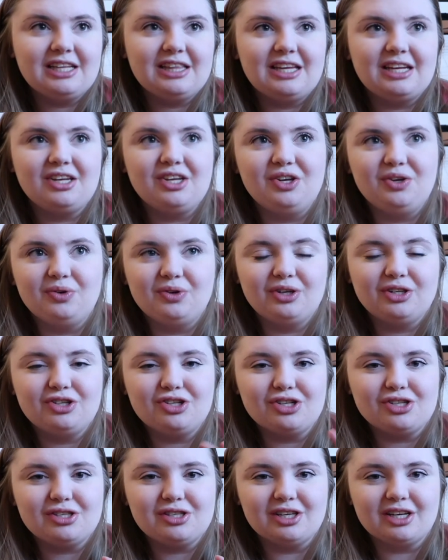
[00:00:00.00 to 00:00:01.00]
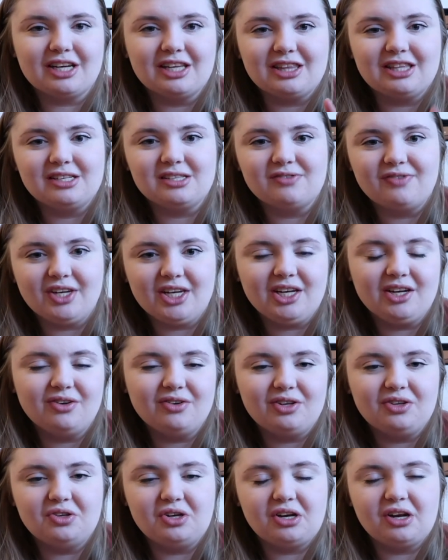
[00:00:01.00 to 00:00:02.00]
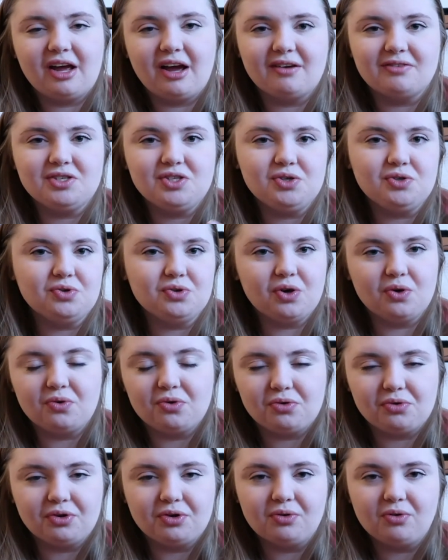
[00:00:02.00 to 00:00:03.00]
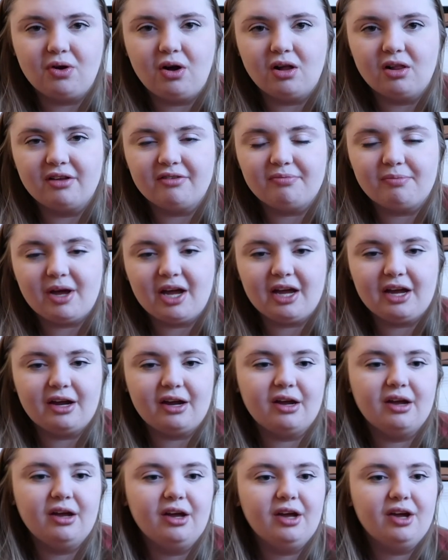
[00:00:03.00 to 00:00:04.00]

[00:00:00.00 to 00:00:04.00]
then you could just look at this video and you didn't have to go through all of my